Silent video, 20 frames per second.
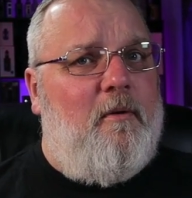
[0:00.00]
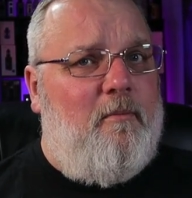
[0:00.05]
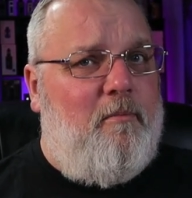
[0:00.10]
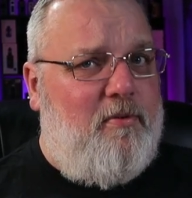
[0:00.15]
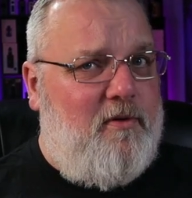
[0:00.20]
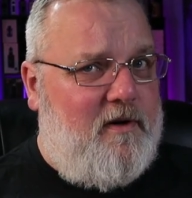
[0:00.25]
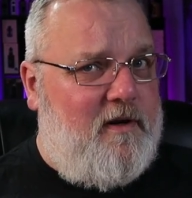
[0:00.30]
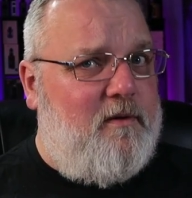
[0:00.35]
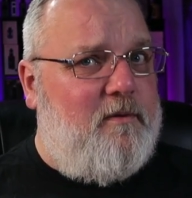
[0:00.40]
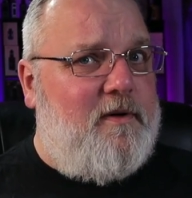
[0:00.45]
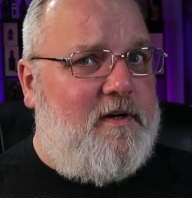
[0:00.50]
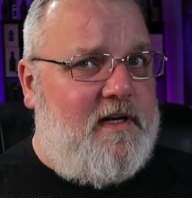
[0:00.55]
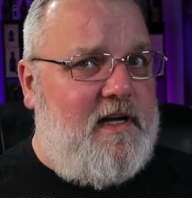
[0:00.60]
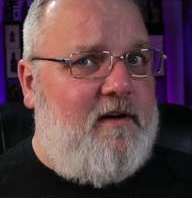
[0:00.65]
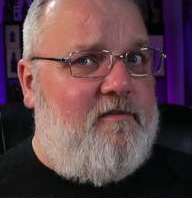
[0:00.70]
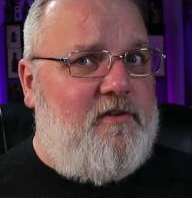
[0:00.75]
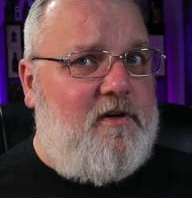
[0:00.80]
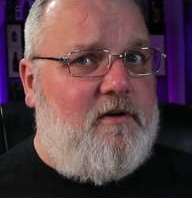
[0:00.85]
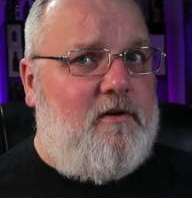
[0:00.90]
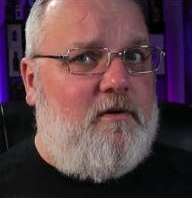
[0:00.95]
but it will
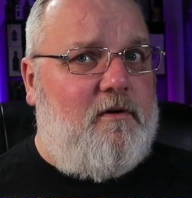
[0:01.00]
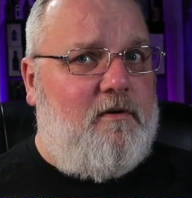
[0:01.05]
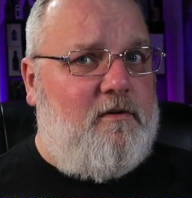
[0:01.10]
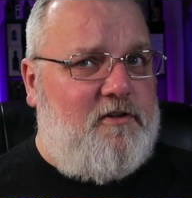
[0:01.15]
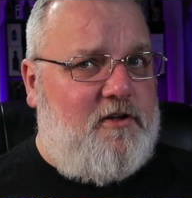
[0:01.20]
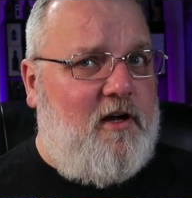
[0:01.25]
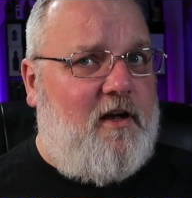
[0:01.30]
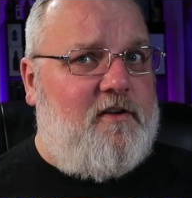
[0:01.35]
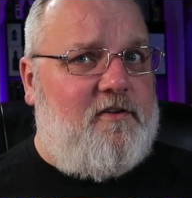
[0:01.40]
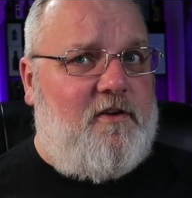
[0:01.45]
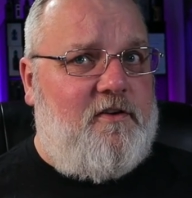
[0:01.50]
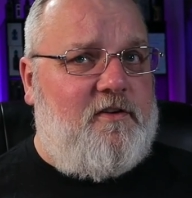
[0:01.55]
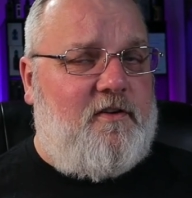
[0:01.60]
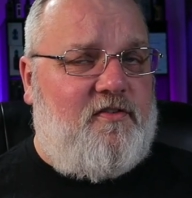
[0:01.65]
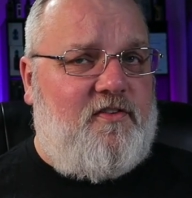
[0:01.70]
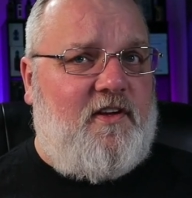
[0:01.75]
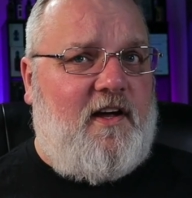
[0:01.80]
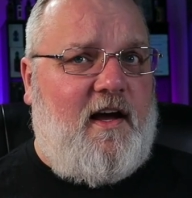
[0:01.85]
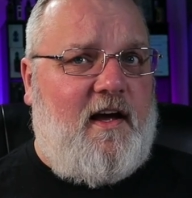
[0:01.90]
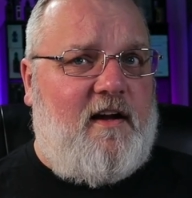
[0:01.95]
give you dozens of
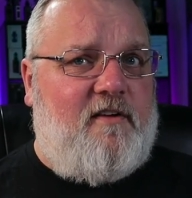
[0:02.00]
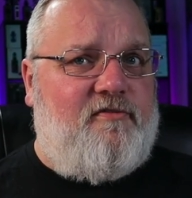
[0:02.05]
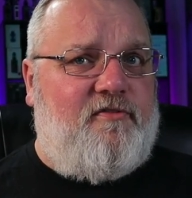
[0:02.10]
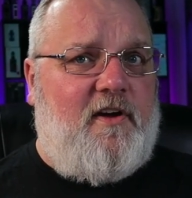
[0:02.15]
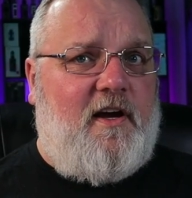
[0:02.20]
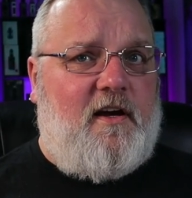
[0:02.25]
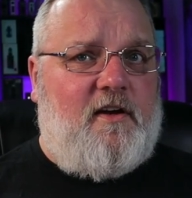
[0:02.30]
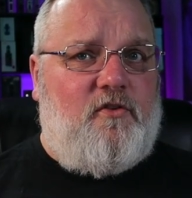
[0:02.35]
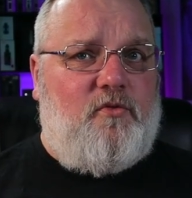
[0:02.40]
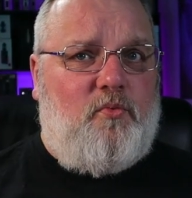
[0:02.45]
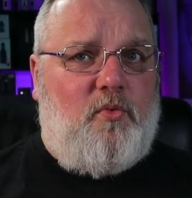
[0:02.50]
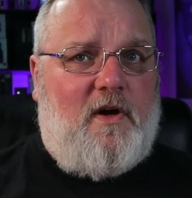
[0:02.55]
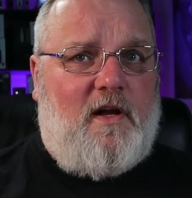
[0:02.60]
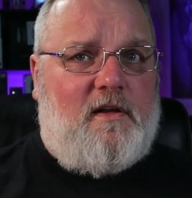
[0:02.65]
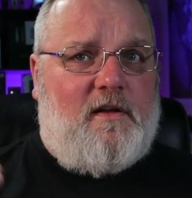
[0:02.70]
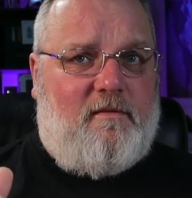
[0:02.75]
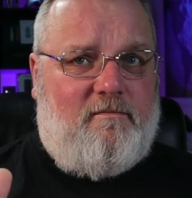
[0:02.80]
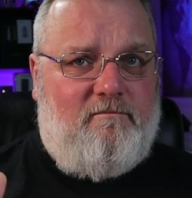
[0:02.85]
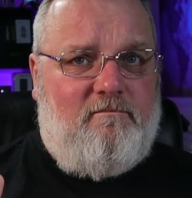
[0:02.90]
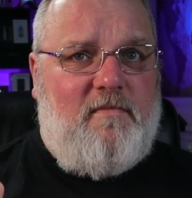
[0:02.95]
side effects
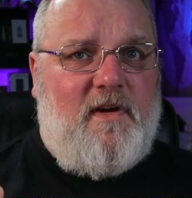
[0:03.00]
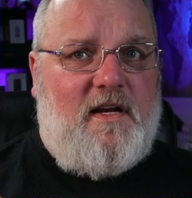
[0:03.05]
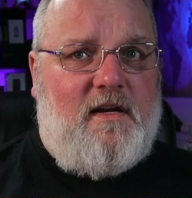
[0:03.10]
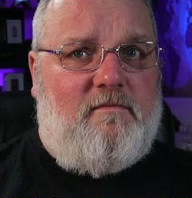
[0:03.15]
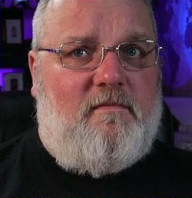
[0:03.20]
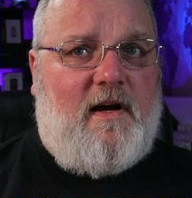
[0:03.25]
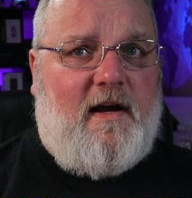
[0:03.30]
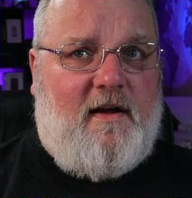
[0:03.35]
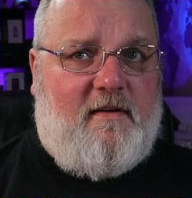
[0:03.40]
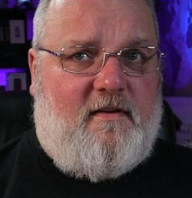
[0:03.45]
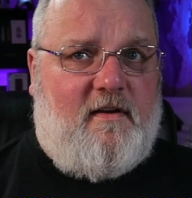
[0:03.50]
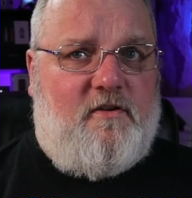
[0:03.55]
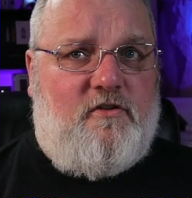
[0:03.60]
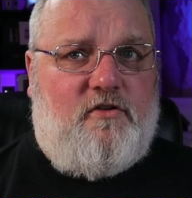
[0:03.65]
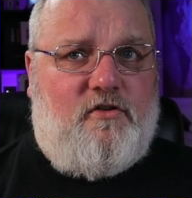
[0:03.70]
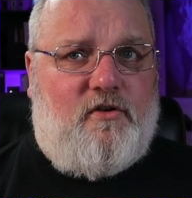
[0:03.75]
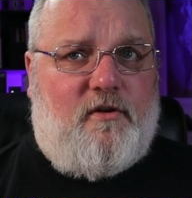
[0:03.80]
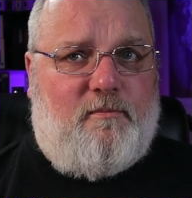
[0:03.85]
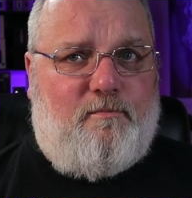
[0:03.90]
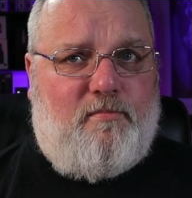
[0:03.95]
while it
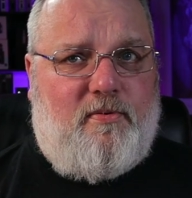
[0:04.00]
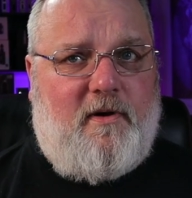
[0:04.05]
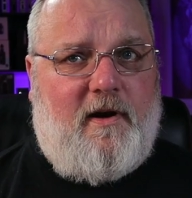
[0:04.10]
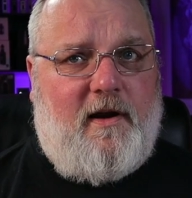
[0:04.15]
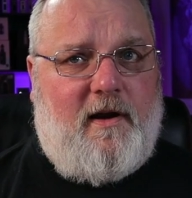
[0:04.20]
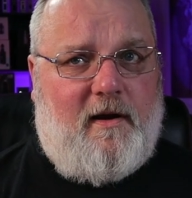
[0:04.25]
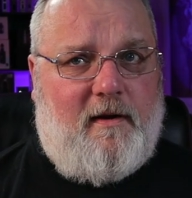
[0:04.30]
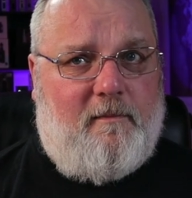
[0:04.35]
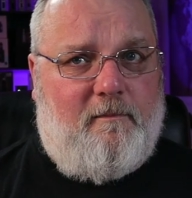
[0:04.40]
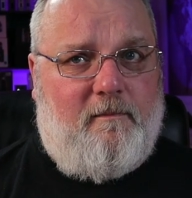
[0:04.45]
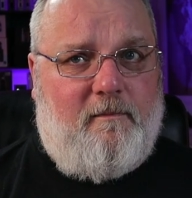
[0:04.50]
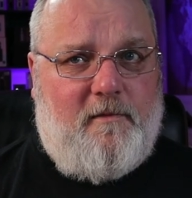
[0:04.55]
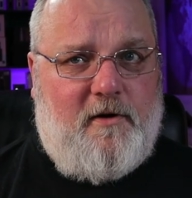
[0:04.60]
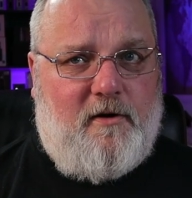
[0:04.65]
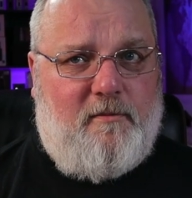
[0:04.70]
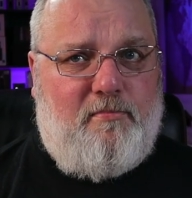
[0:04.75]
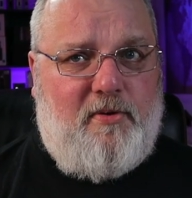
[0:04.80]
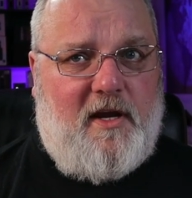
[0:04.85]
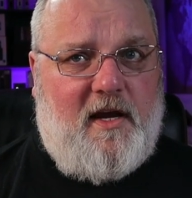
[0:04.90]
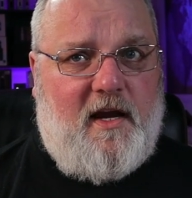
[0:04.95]
minimizes your, prey,
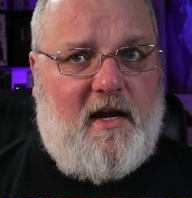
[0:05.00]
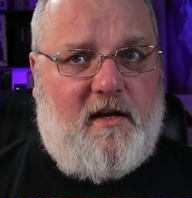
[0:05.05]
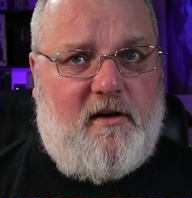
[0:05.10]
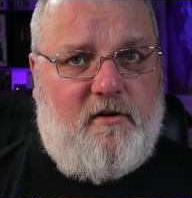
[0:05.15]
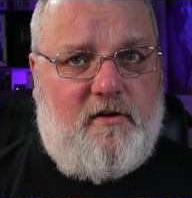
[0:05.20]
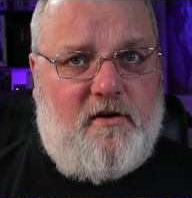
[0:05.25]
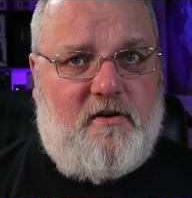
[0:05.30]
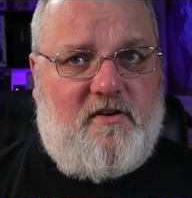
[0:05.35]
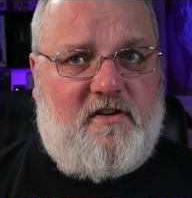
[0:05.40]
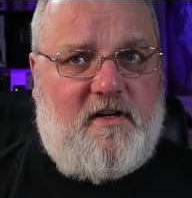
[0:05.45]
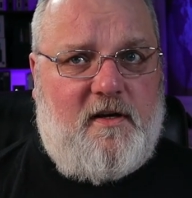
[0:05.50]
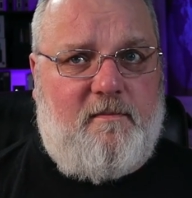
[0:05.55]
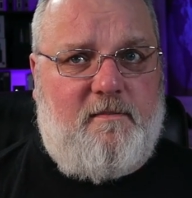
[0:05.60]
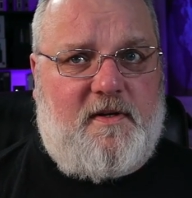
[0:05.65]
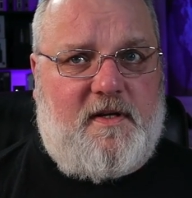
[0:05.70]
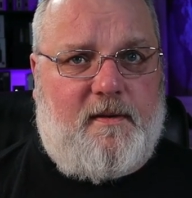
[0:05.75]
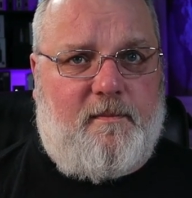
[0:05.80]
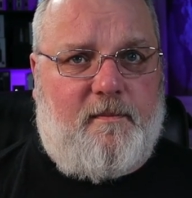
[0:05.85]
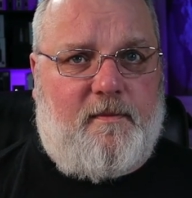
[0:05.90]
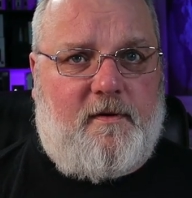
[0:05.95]
your pain or your
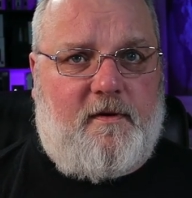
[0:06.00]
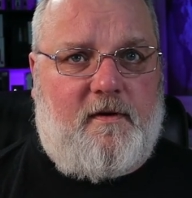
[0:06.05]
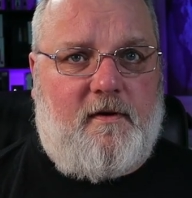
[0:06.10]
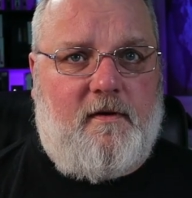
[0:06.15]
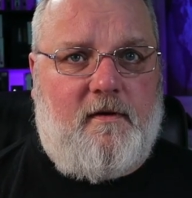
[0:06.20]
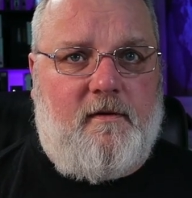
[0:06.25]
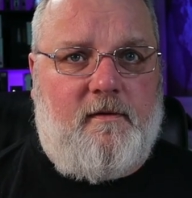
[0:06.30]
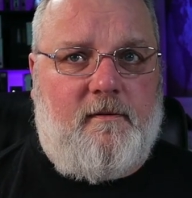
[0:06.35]
symptoms.